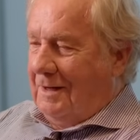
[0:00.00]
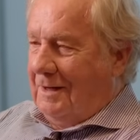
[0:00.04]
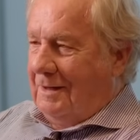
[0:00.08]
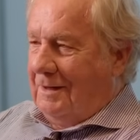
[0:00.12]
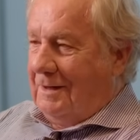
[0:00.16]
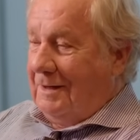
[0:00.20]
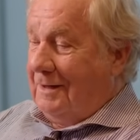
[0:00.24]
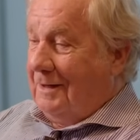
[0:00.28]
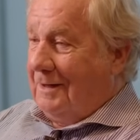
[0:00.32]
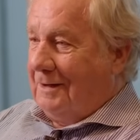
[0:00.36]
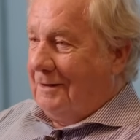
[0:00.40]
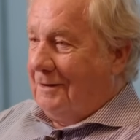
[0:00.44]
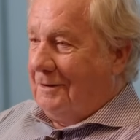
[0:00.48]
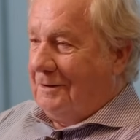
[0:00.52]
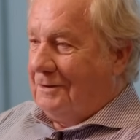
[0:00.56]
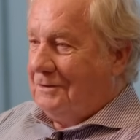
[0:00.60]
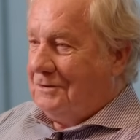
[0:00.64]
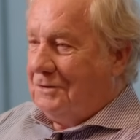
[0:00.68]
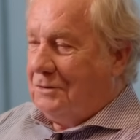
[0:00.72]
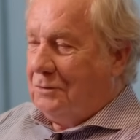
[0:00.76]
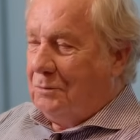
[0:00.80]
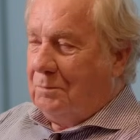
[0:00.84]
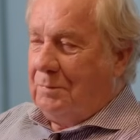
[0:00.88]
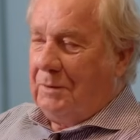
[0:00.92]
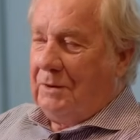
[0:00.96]
yeah, and I
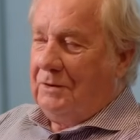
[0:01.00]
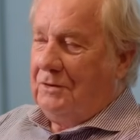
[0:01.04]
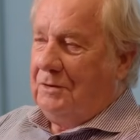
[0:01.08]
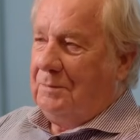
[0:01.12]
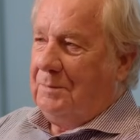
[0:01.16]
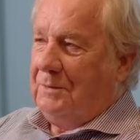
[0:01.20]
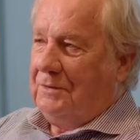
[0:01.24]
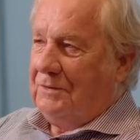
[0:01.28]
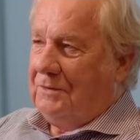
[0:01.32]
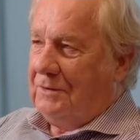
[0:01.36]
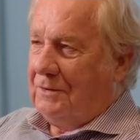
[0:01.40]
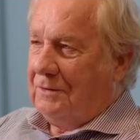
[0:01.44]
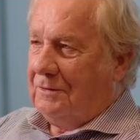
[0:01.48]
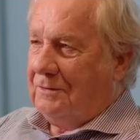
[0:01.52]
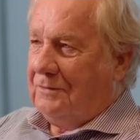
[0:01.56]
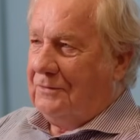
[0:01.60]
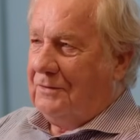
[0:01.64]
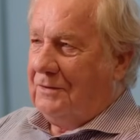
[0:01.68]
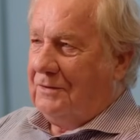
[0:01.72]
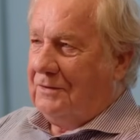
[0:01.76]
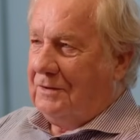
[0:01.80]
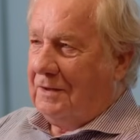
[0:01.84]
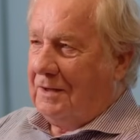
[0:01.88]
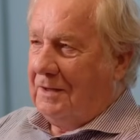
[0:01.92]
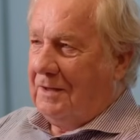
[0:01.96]
still pinch myself
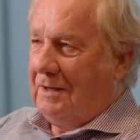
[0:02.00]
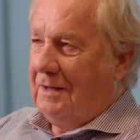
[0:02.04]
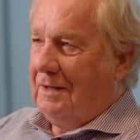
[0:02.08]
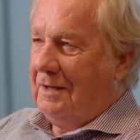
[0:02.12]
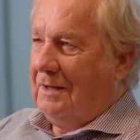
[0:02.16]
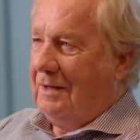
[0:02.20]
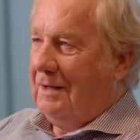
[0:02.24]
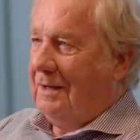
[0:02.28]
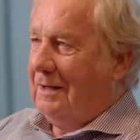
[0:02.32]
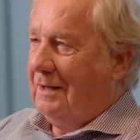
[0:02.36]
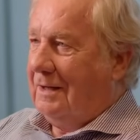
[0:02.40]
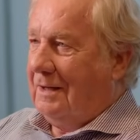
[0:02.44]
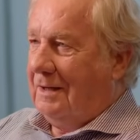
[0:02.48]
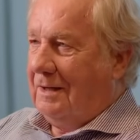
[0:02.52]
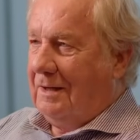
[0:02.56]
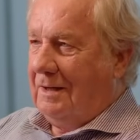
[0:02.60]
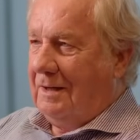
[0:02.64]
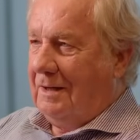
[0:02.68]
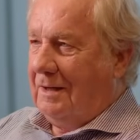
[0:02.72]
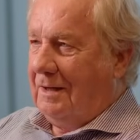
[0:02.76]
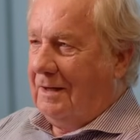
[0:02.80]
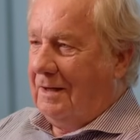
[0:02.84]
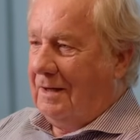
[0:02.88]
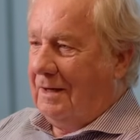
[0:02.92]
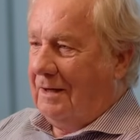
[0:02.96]
to say,
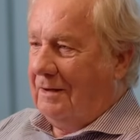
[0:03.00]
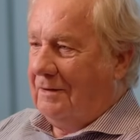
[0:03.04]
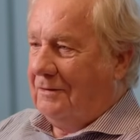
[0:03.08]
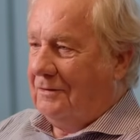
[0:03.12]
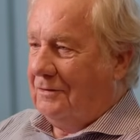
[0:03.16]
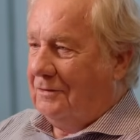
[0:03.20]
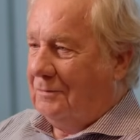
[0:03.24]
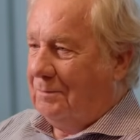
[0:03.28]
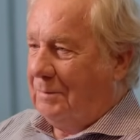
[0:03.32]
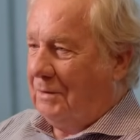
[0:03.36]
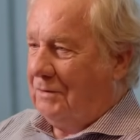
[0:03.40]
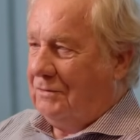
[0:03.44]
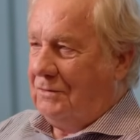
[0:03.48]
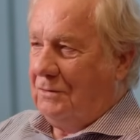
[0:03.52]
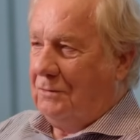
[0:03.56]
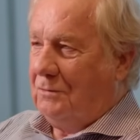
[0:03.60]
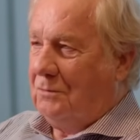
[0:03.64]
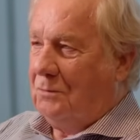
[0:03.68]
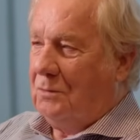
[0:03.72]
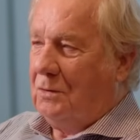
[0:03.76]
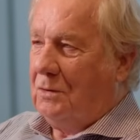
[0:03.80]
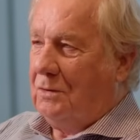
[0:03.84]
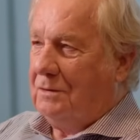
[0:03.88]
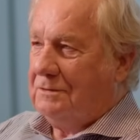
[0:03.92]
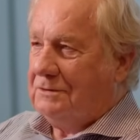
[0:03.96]
hey, how special
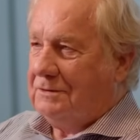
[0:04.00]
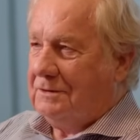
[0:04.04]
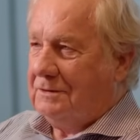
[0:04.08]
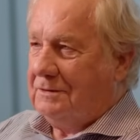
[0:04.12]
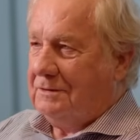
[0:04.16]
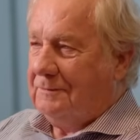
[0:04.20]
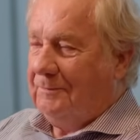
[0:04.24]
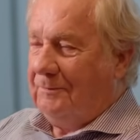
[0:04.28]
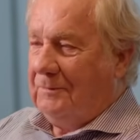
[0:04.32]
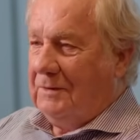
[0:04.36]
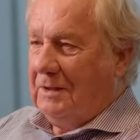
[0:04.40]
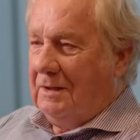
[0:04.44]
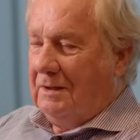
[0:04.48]
it was, and